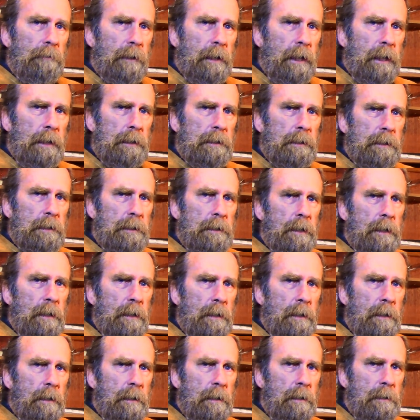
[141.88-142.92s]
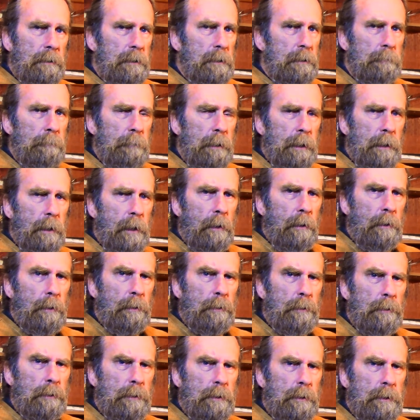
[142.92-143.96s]
cases. She's made all
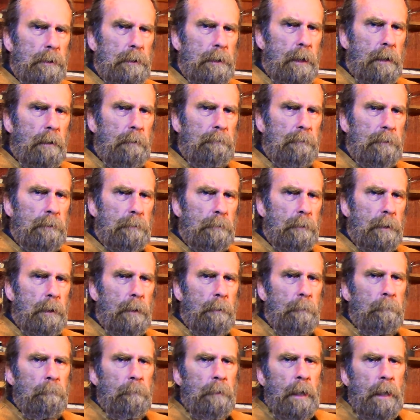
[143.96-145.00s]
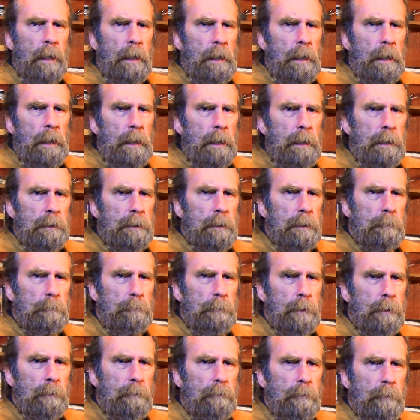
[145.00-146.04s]
those herself as well. Just
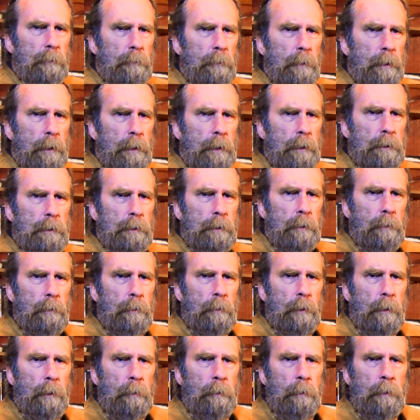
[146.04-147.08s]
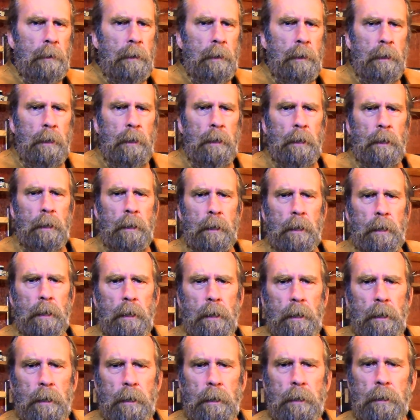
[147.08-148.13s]
beautiful work. So you
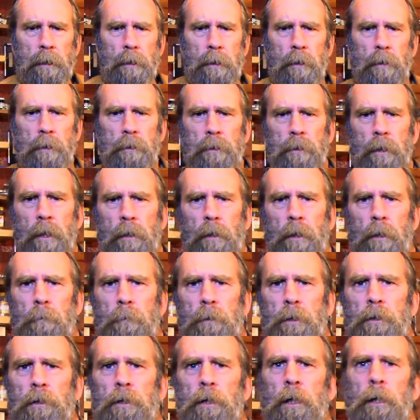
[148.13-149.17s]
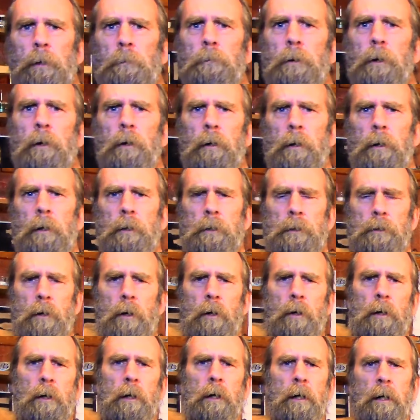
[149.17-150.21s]
know, it's not going to be cheap. It's
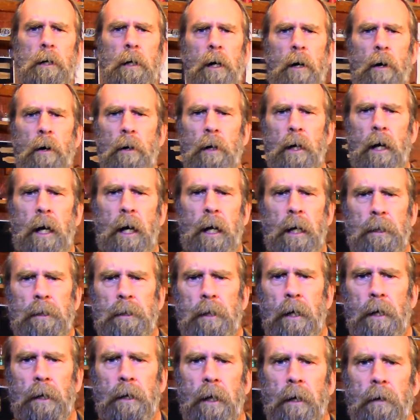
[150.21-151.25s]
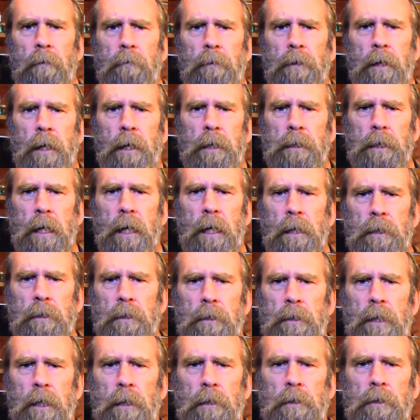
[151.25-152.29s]
all hand done. Everything is hand
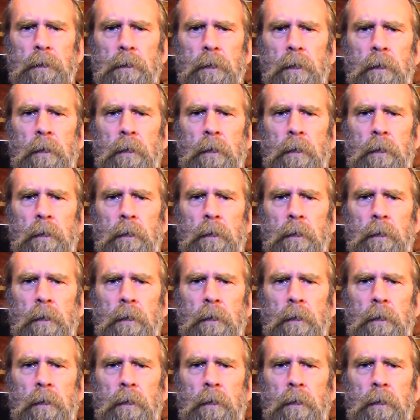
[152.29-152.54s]
stitched